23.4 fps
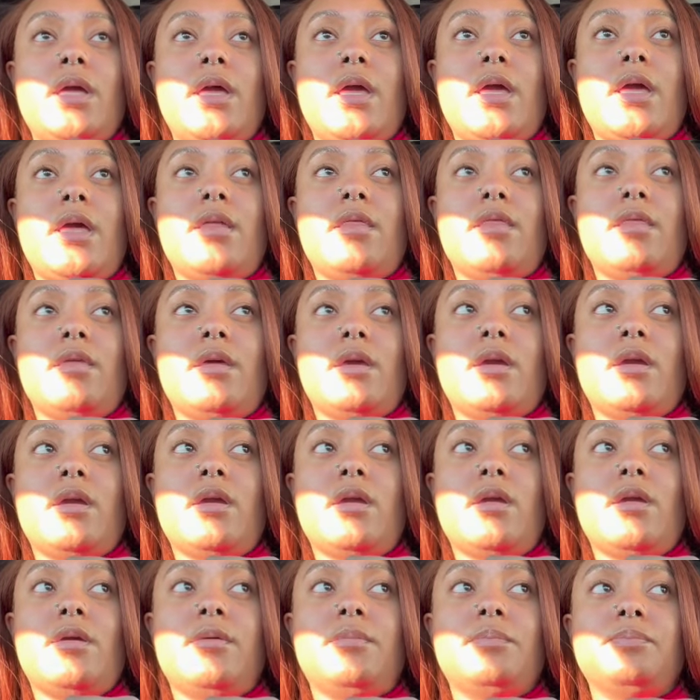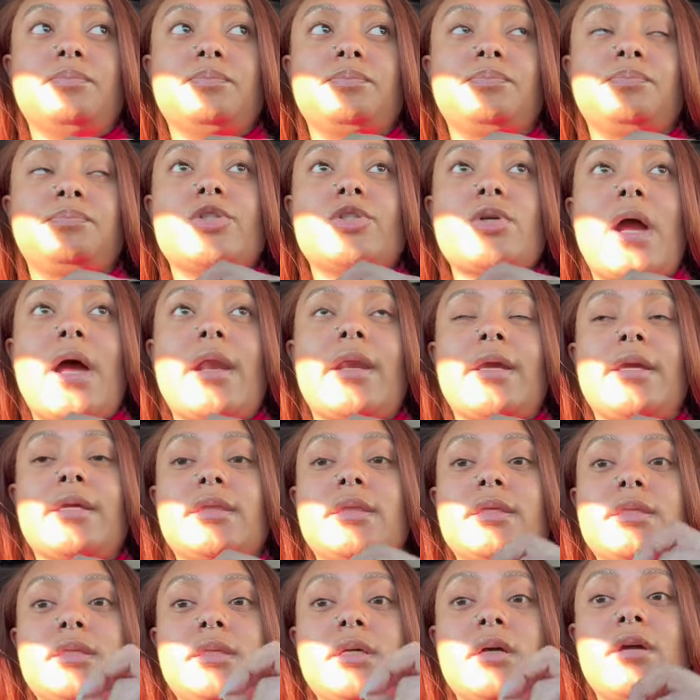And then try to get
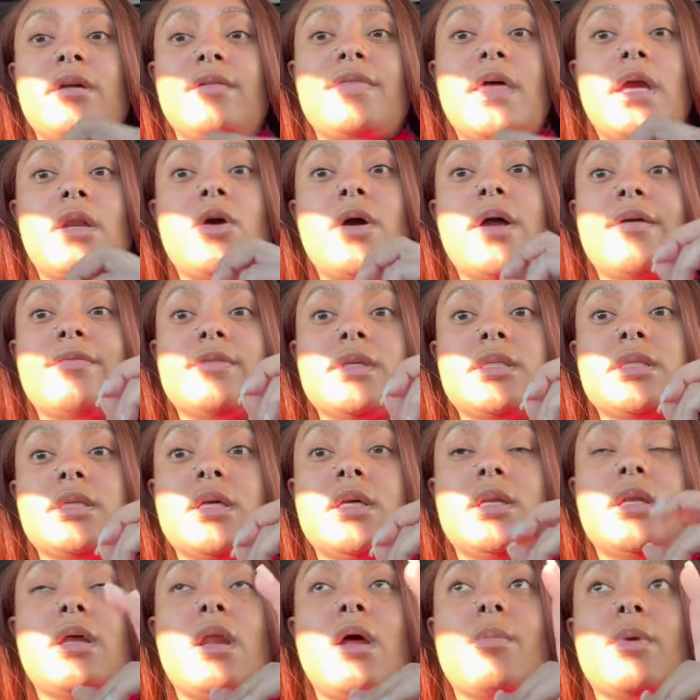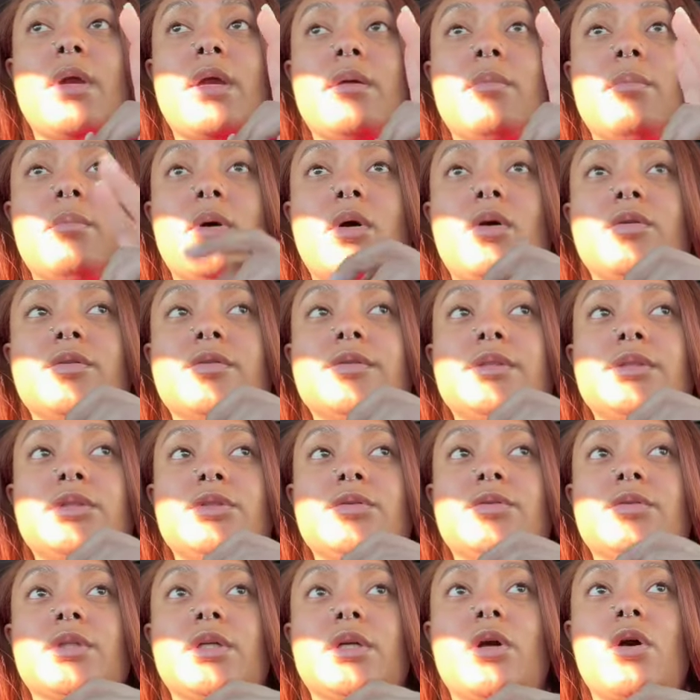the stud. If they don't have the stud, then I'm gonna get both
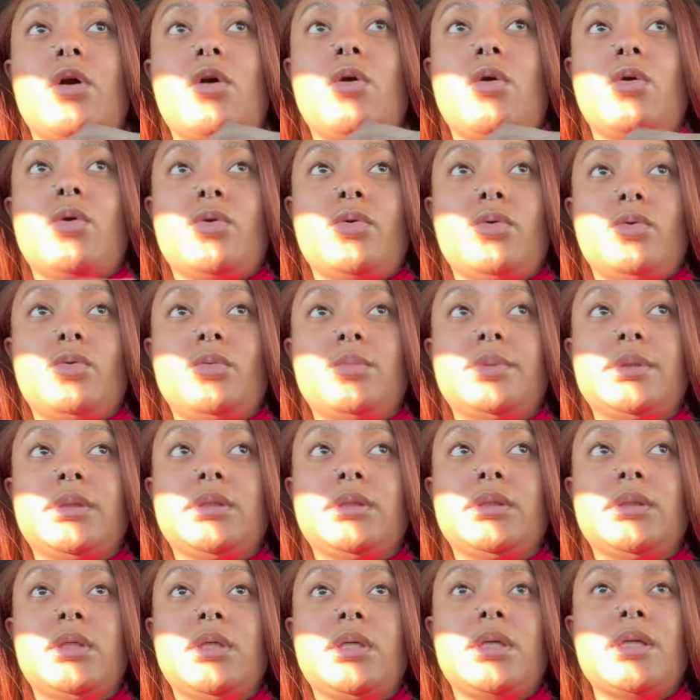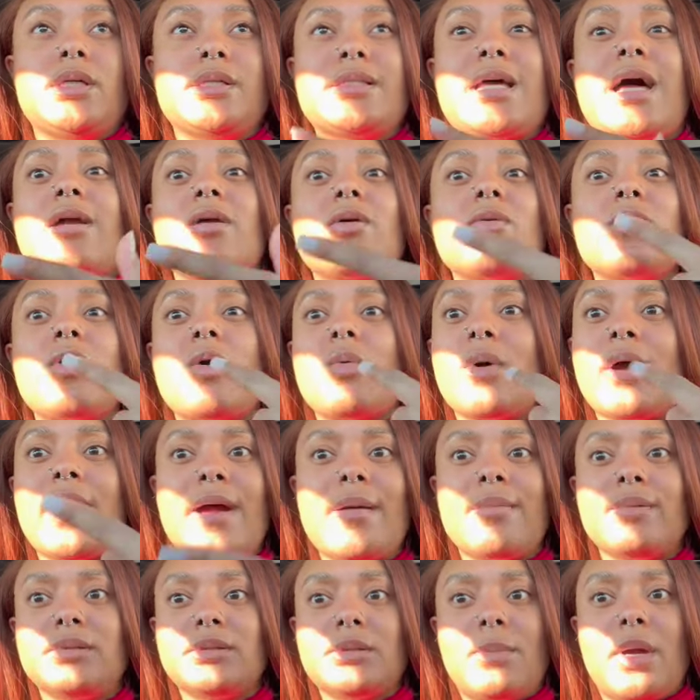silver and gold hoops because i don't know what
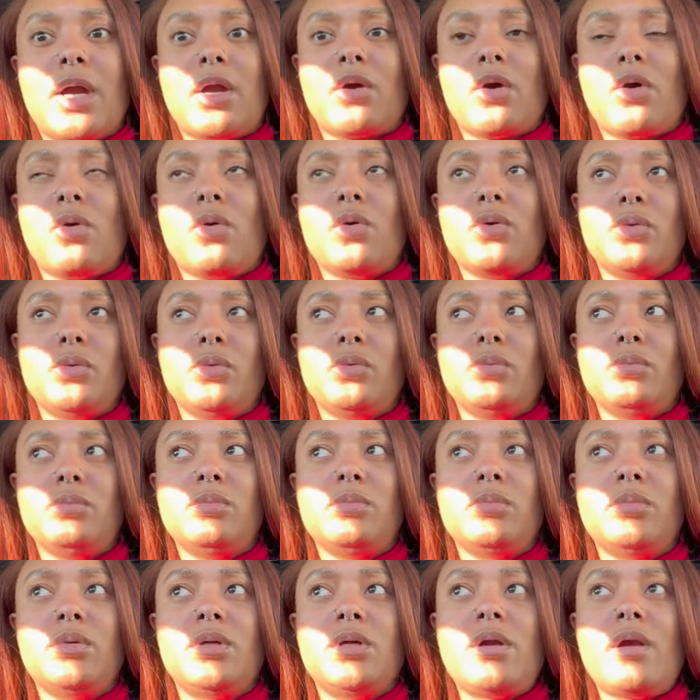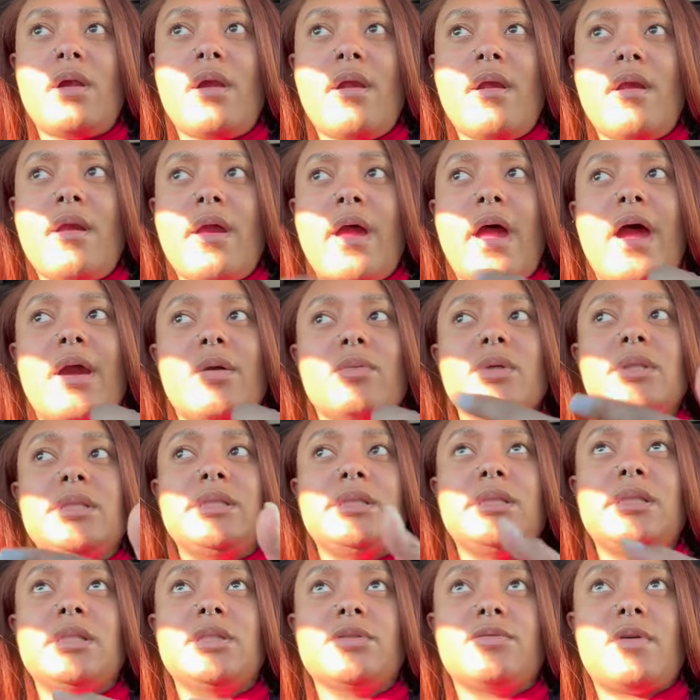happened to my gold hoop i really
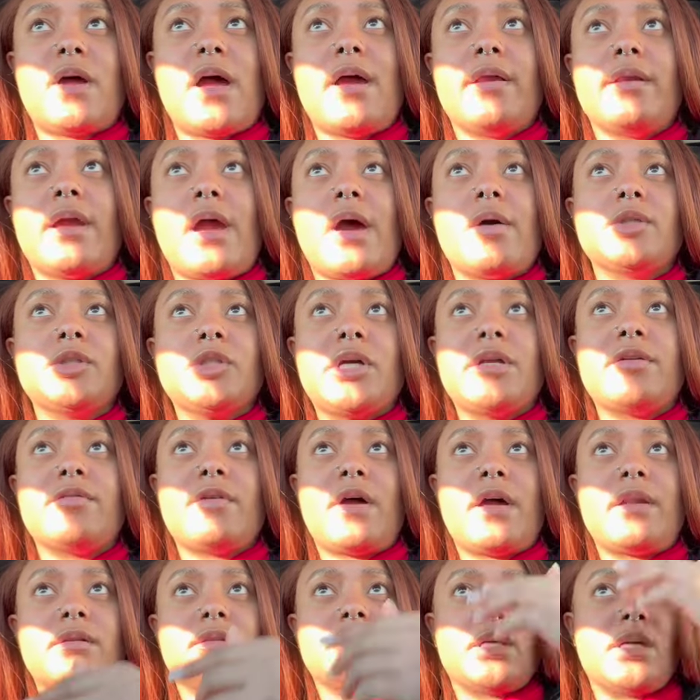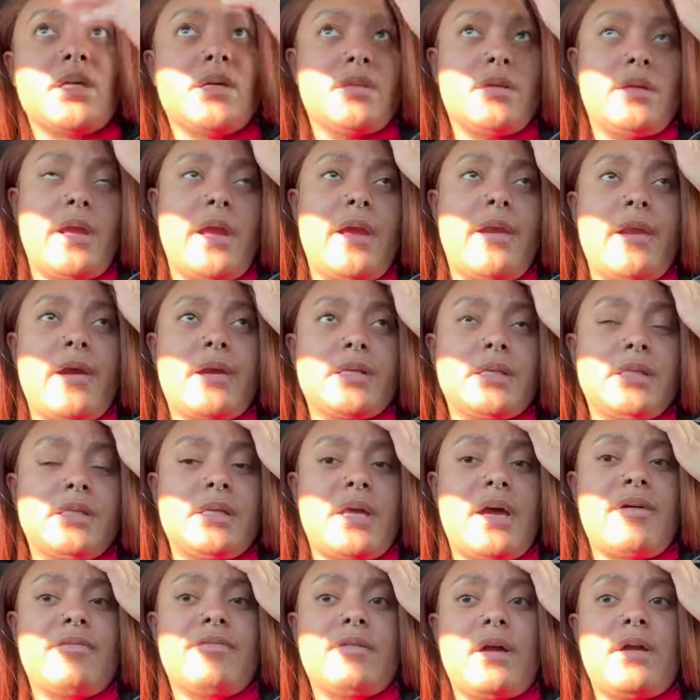need to find it i was trying to find it the other day and i could
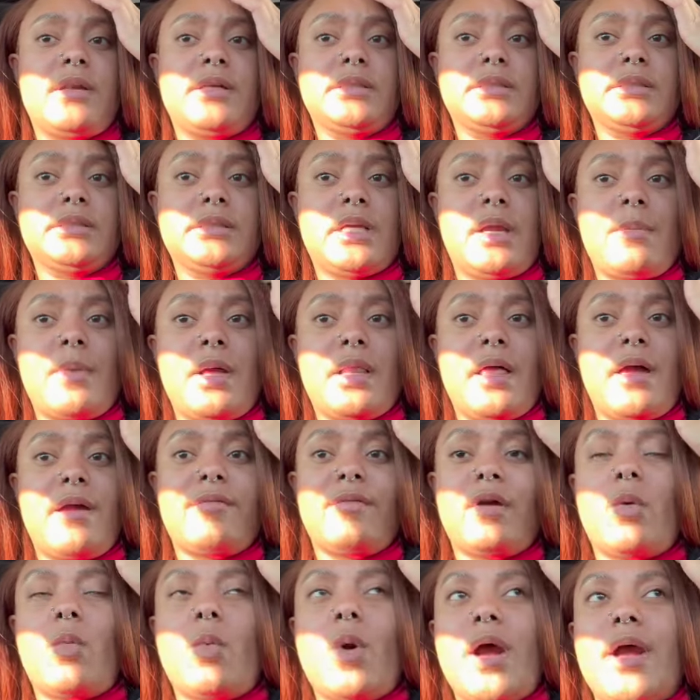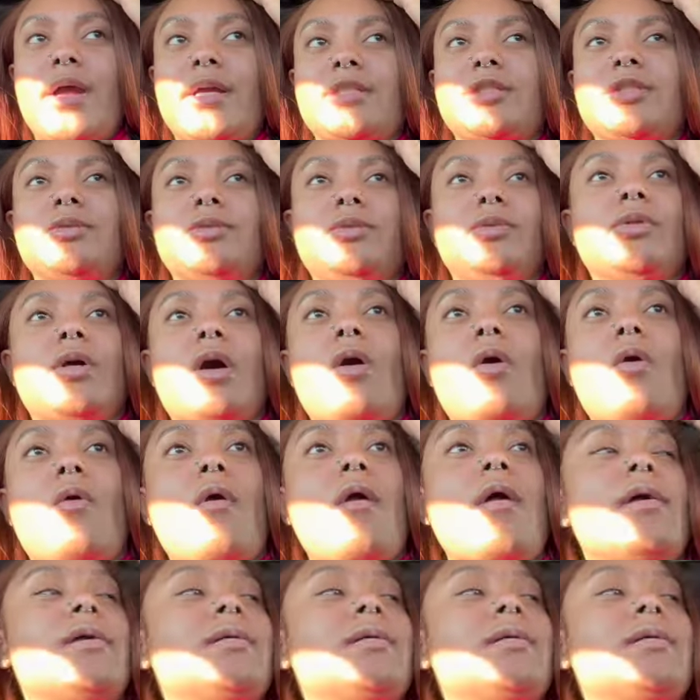not find it to save my life and watch you know